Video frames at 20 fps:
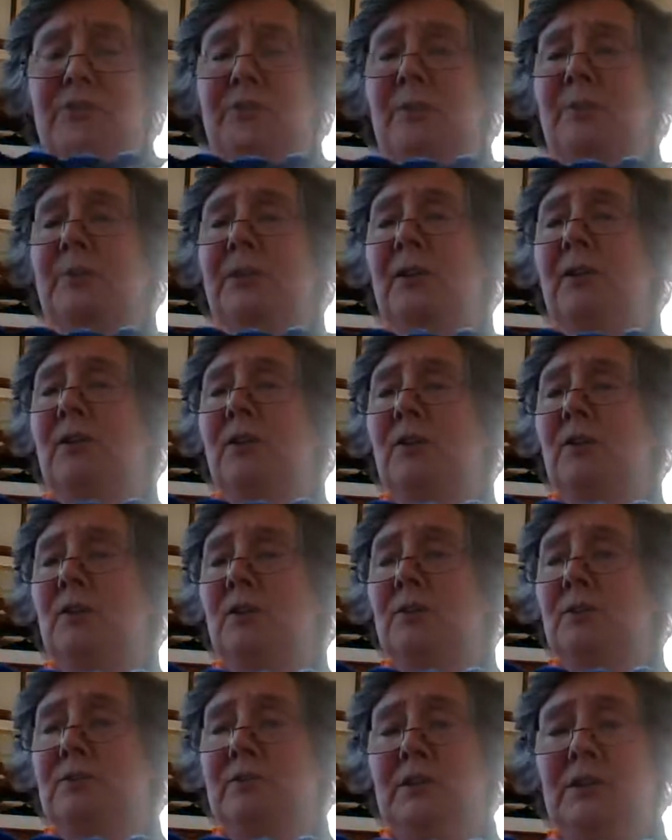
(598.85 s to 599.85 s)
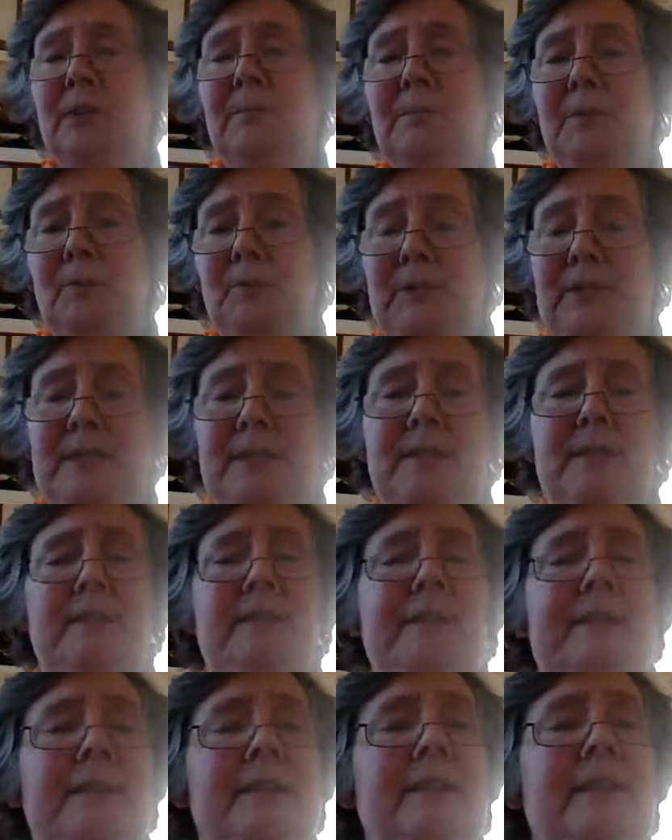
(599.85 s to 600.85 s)
So we are a couple of weeks
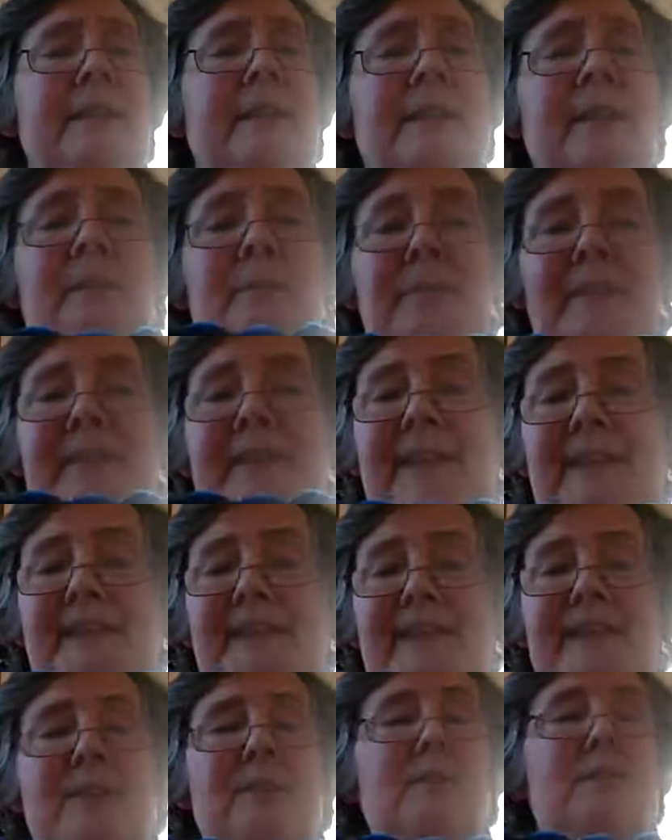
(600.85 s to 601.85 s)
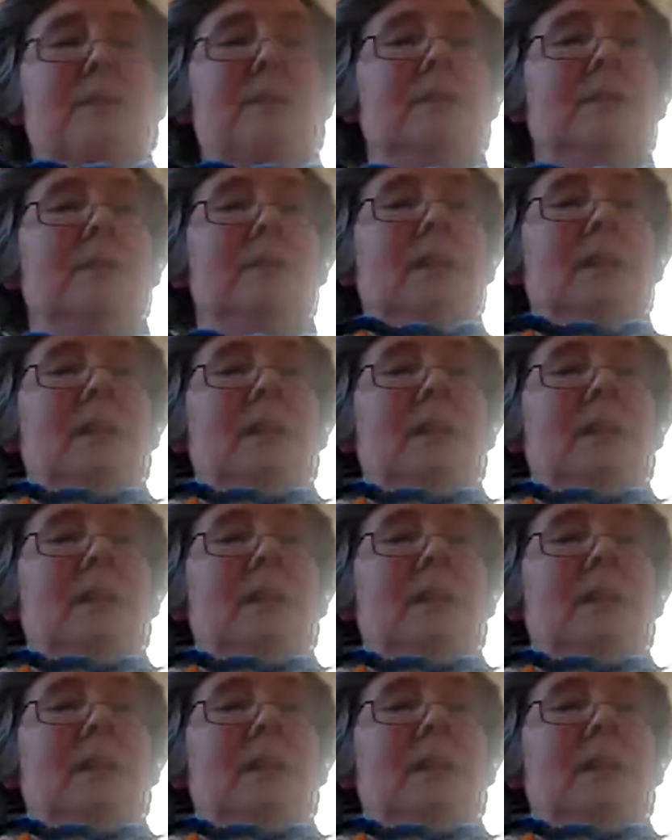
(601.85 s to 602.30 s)
early, but that's so that